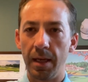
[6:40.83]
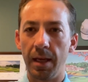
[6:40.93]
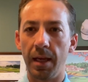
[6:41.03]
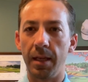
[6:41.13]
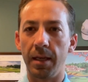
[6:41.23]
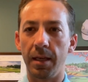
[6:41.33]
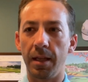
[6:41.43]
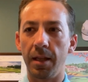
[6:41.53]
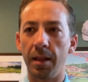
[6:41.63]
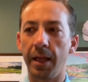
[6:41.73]
And
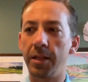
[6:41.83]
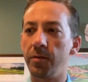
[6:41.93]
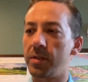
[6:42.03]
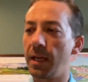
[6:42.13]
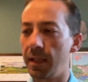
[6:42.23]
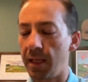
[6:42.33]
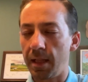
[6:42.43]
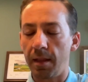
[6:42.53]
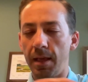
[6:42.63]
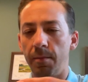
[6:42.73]
like you said,
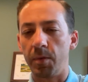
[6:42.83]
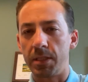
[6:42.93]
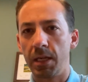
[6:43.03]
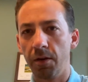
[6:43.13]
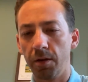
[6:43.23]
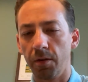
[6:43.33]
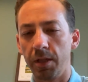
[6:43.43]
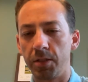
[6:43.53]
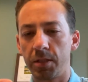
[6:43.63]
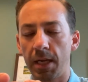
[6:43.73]
that material,
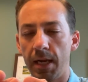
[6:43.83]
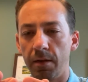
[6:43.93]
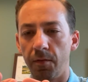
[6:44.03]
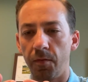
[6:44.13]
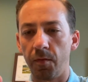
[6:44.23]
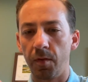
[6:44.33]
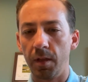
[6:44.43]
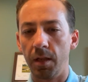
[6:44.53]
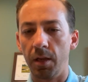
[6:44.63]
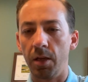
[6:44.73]
it just kind of,
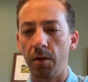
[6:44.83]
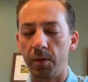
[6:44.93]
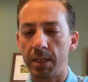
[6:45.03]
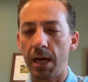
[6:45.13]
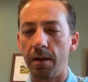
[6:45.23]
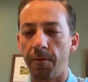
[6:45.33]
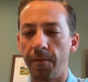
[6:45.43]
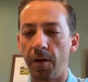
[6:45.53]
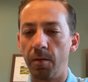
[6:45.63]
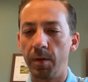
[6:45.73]
it's got a
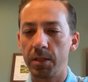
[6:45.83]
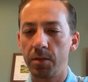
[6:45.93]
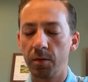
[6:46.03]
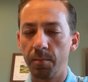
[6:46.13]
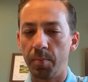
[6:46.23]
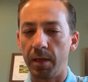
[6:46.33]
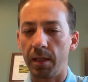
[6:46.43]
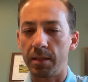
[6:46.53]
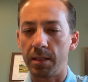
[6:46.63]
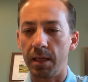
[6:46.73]
firmness to it, but
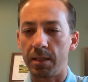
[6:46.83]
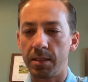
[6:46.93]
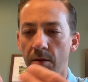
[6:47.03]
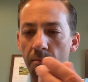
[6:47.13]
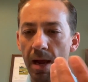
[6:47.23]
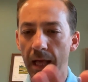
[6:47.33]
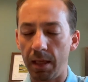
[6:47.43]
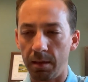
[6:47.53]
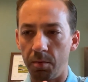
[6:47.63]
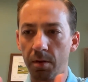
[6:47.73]
it's still
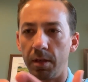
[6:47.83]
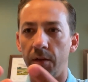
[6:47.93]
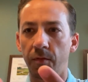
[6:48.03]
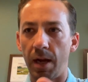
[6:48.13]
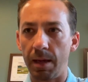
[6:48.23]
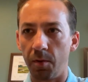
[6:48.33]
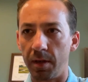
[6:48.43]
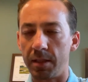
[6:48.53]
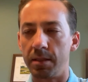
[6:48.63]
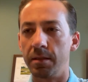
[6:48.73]
malleable and it's friable
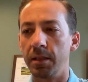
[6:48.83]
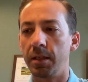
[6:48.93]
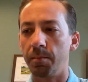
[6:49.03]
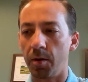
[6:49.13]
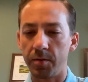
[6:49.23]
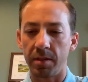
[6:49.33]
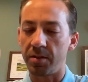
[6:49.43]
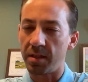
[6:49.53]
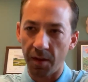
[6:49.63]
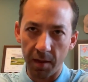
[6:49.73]
and it's decomposing.
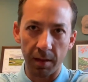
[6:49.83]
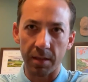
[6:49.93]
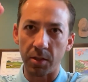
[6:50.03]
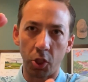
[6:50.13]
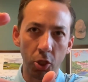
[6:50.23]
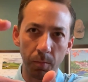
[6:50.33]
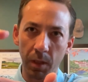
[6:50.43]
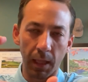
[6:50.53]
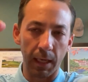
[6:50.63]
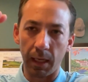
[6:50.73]
There's nothing that's
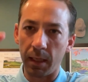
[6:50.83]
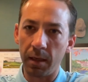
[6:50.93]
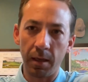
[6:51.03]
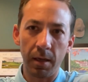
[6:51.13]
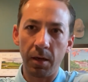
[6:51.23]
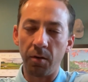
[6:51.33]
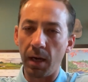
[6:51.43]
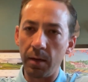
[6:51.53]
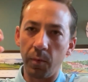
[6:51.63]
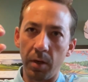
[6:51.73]
accumulating,
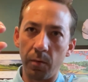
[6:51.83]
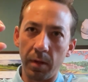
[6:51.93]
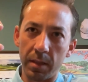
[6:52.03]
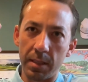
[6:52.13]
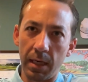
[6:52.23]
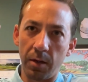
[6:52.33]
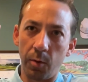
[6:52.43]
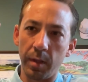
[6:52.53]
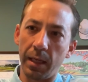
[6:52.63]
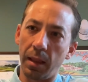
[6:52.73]
right? It's not
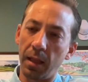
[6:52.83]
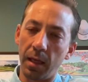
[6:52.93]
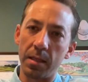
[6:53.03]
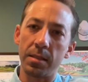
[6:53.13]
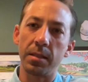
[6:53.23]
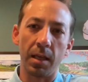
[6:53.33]
going like this.